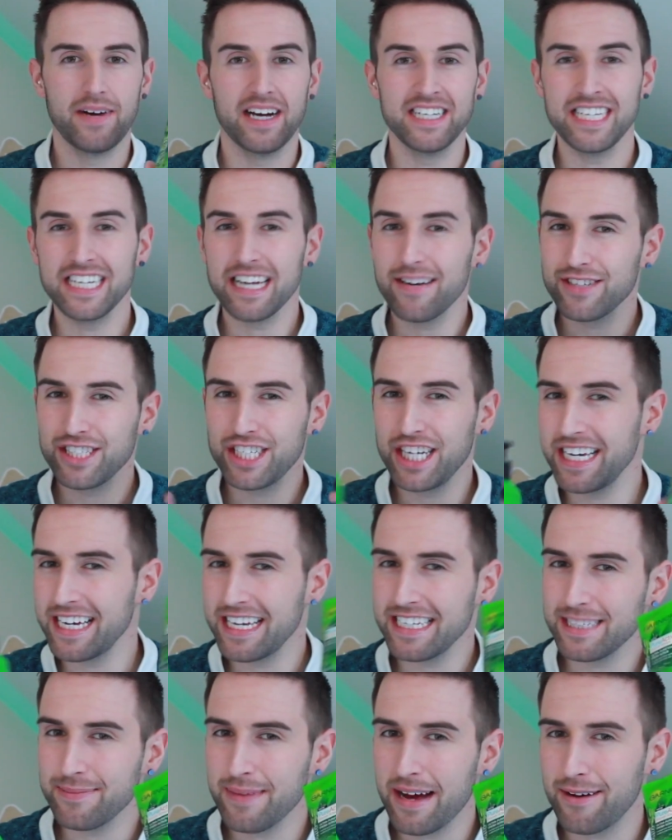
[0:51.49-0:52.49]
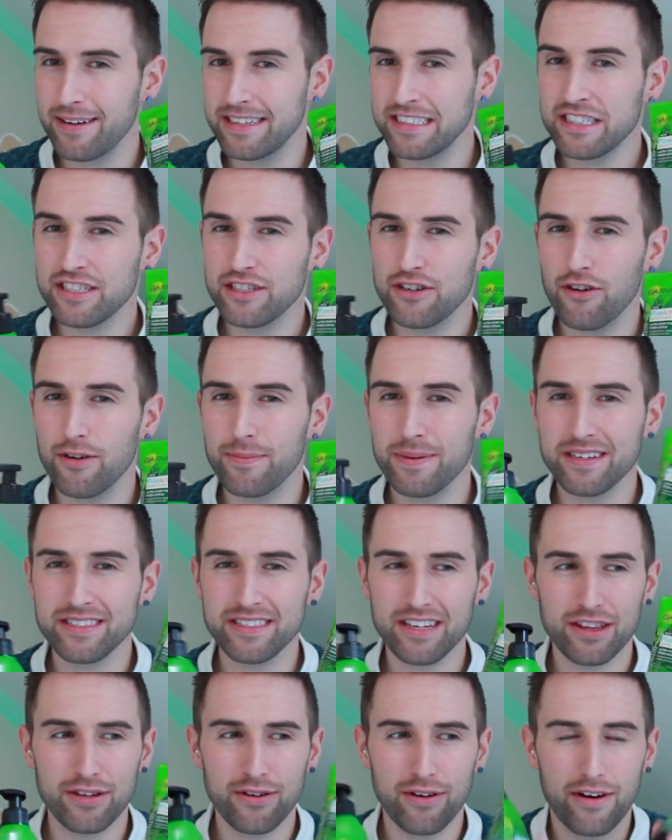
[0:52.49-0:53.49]
I did have a cheeky smell in store
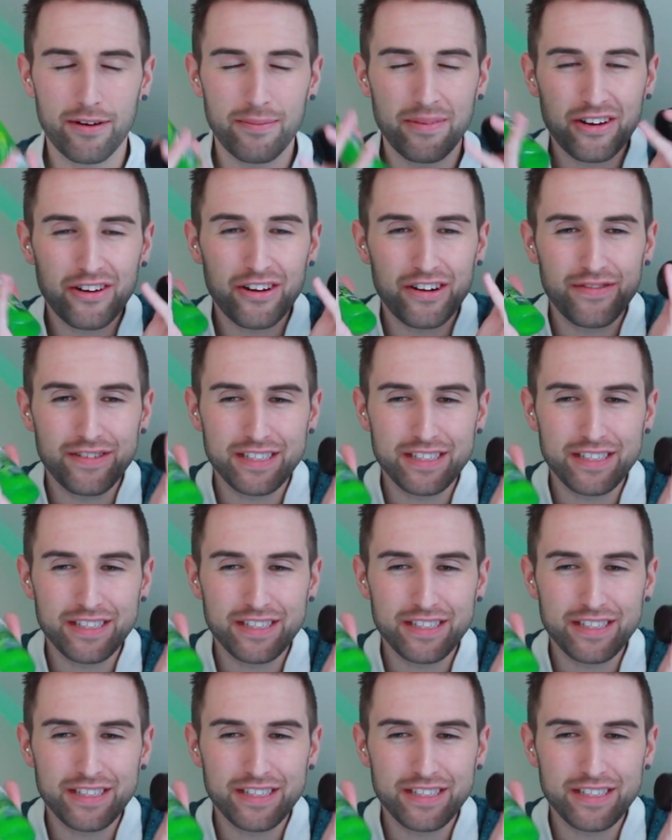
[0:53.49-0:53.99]
because I thought, oh my god,